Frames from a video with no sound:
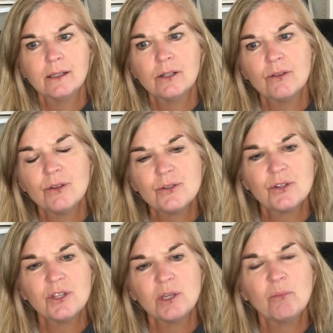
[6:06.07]
Those
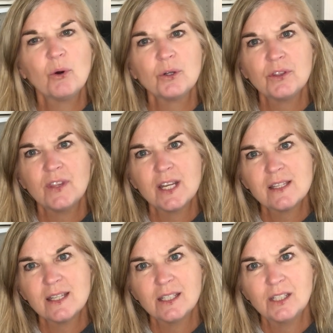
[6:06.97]
are the important things
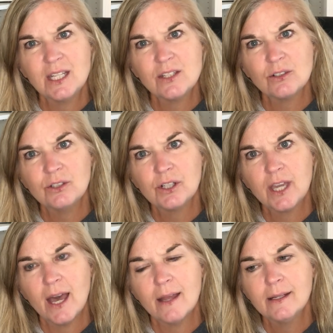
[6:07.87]
that you need to look
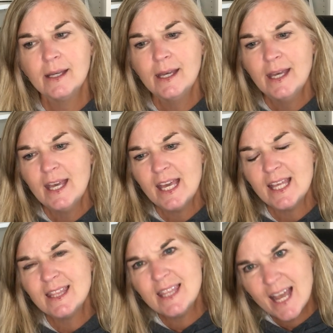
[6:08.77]
at.
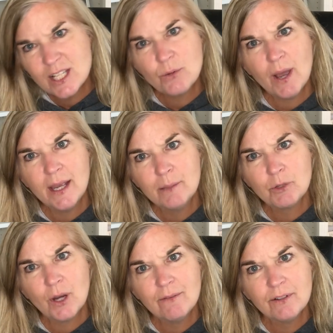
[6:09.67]
And that's why I'm
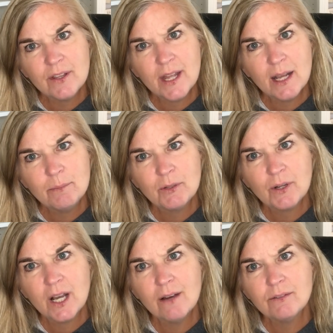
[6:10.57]
grateful that I'm in
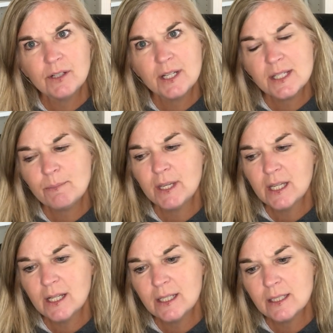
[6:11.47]
recovery, is
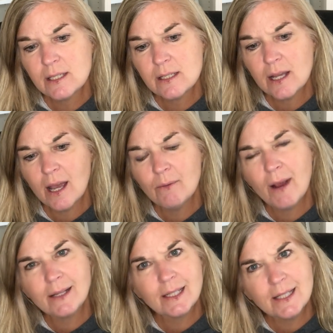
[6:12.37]
because I
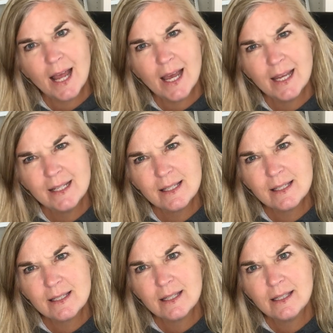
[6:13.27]

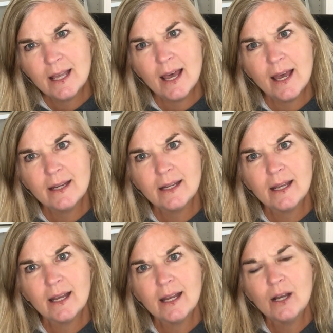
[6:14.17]
recognize that
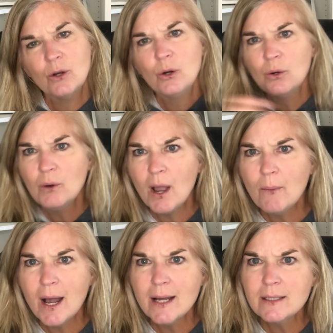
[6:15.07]
who I
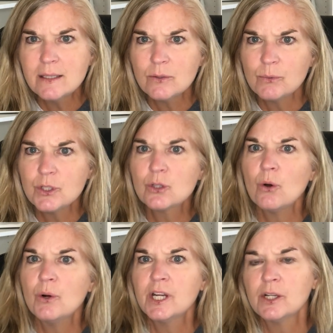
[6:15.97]
was
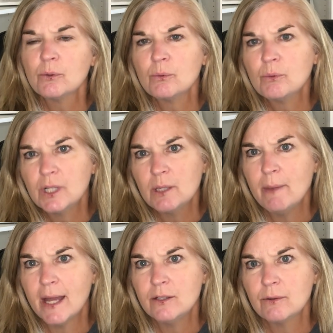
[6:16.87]
going in a really
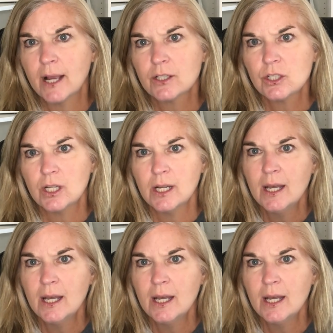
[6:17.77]
bad direction.